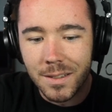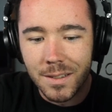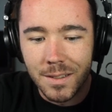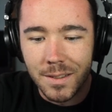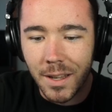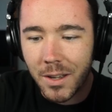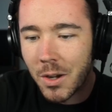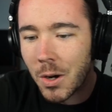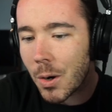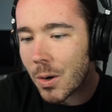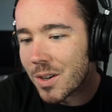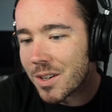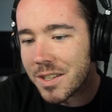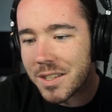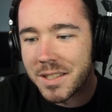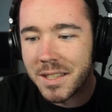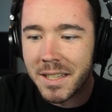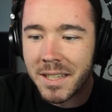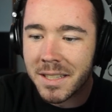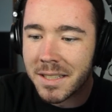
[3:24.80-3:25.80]
That
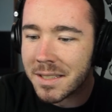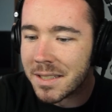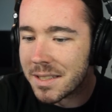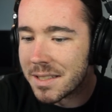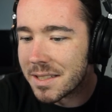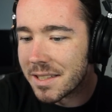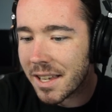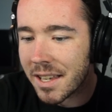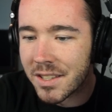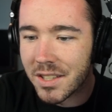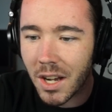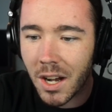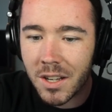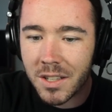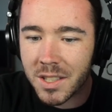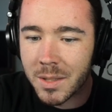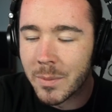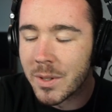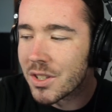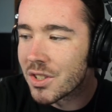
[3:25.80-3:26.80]
chorus is
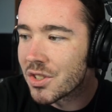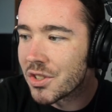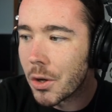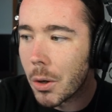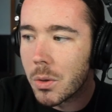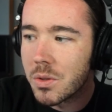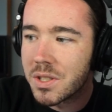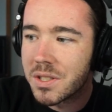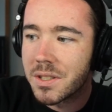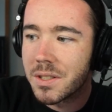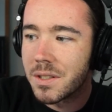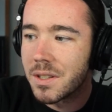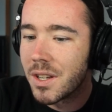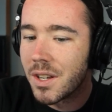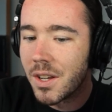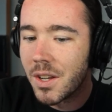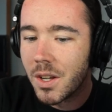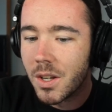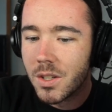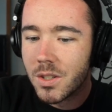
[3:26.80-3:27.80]
awesome. It's so
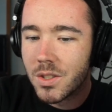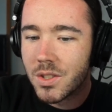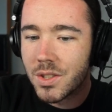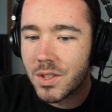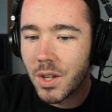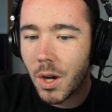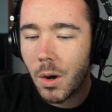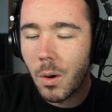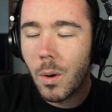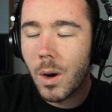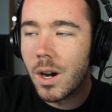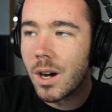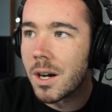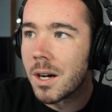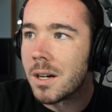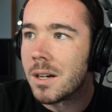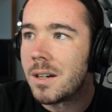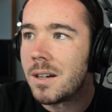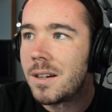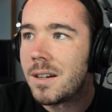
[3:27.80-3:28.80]

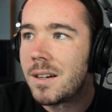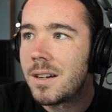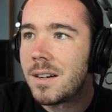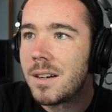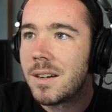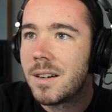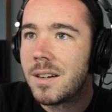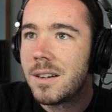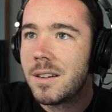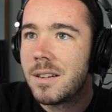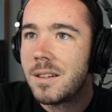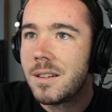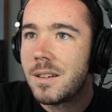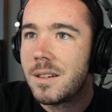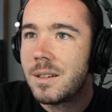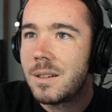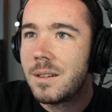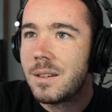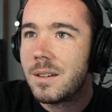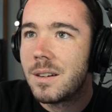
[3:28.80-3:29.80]
I
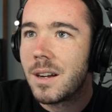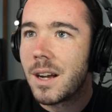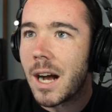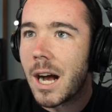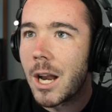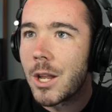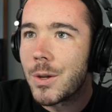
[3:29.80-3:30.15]
don't